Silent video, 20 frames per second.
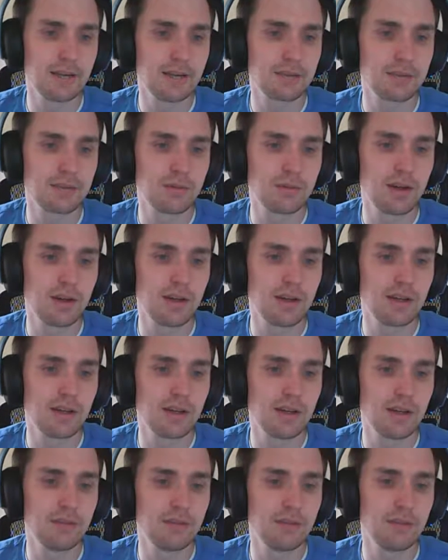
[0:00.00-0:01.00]
some
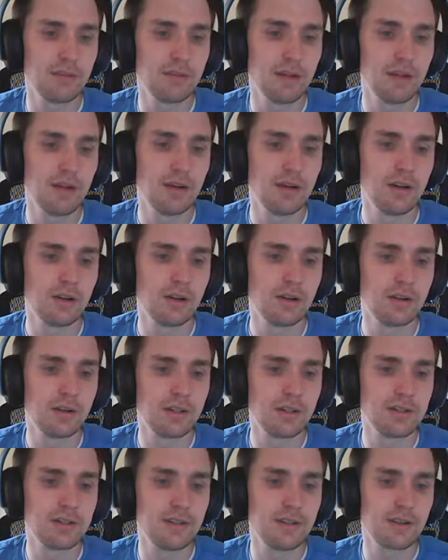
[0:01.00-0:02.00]
concave, or
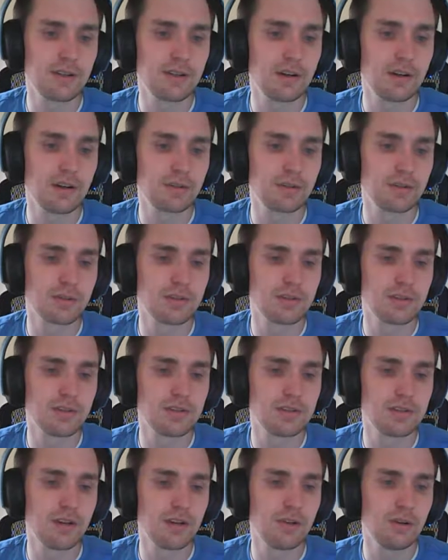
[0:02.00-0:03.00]
you can see the contours of the
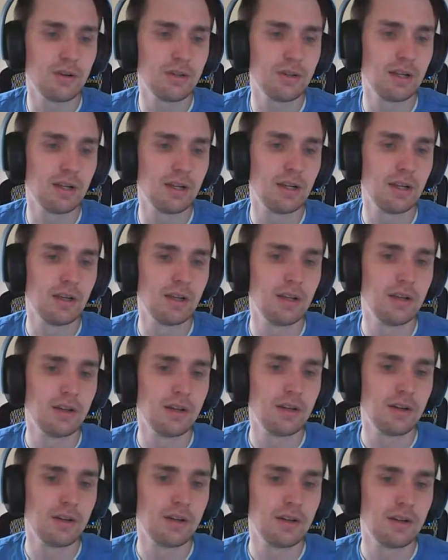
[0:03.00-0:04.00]
stone,
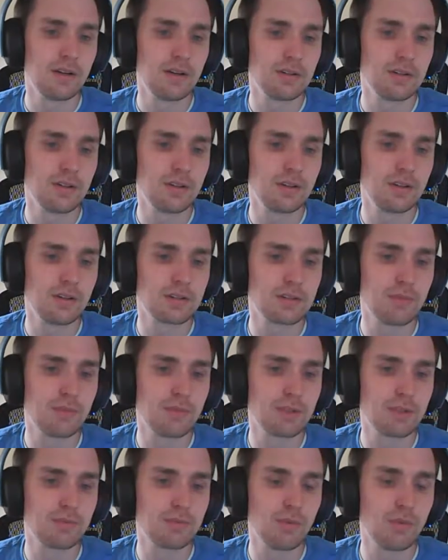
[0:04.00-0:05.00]
so it looks
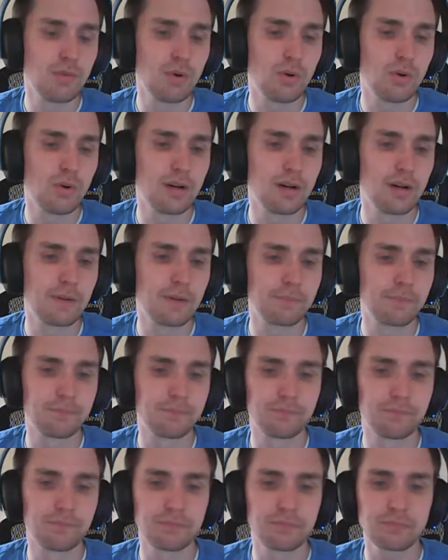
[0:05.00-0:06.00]
much more
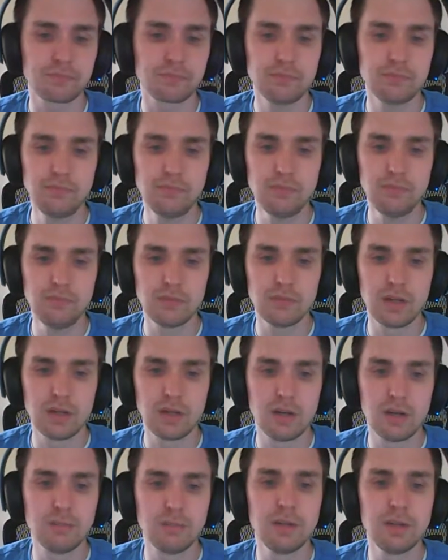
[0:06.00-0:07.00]

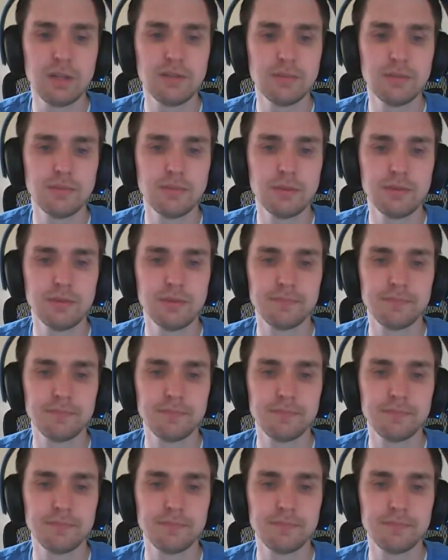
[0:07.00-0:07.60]
believable.